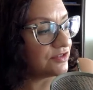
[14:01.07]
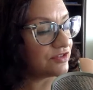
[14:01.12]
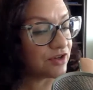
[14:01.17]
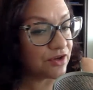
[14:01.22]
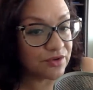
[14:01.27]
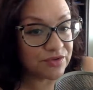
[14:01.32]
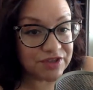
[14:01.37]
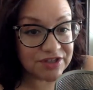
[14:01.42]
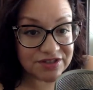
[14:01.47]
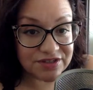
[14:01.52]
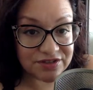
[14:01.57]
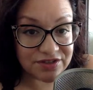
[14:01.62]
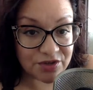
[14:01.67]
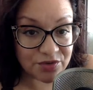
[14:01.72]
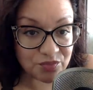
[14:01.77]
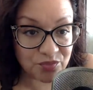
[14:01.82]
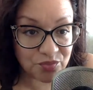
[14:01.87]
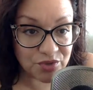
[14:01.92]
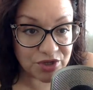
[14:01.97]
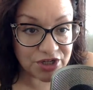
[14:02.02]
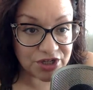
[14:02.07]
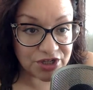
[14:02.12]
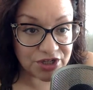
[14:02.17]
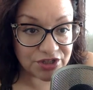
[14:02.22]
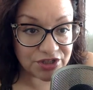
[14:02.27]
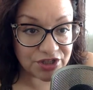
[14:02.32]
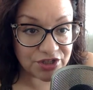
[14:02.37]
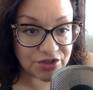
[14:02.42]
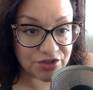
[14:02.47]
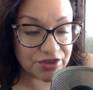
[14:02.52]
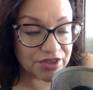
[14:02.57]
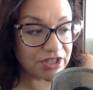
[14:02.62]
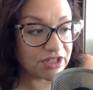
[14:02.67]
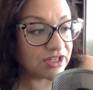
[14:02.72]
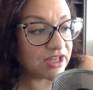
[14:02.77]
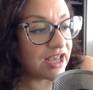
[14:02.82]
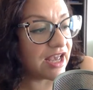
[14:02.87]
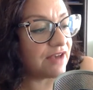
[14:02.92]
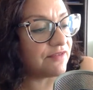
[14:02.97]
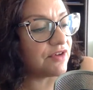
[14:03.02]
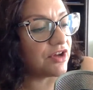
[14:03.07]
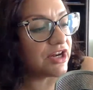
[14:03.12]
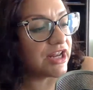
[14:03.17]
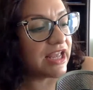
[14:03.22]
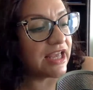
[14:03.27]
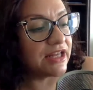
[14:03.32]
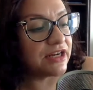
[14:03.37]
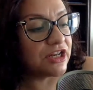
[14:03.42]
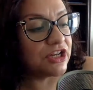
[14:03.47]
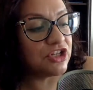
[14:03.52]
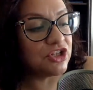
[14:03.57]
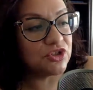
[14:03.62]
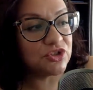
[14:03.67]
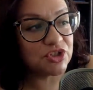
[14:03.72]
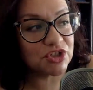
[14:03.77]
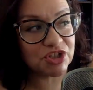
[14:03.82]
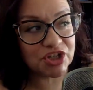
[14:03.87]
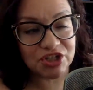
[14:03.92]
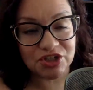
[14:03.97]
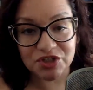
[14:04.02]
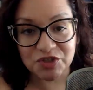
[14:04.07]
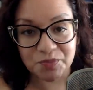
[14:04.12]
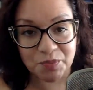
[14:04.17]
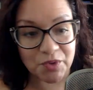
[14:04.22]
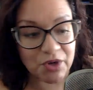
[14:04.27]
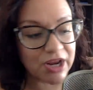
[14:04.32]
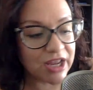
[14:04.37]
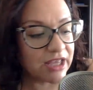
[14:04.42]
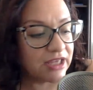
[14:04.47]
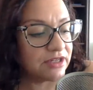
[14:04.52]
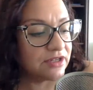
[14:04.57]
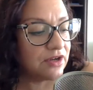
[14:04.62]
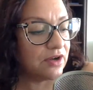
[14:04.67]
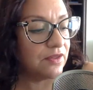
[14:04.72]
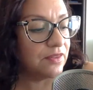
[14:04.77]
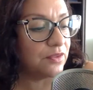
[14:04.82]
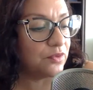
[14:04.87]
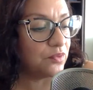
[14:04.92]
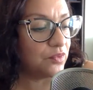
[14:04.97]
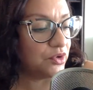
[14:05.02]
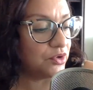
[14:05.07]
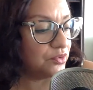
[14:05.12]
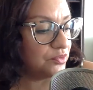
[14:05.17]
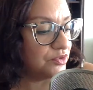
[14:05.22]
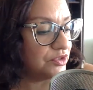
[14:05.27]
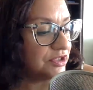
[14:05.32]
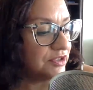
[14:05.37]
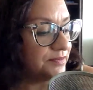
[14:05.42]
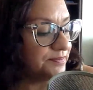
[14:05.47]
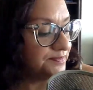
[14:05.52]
So this is a really good thing to have on hand. And you just can spray it on the wound.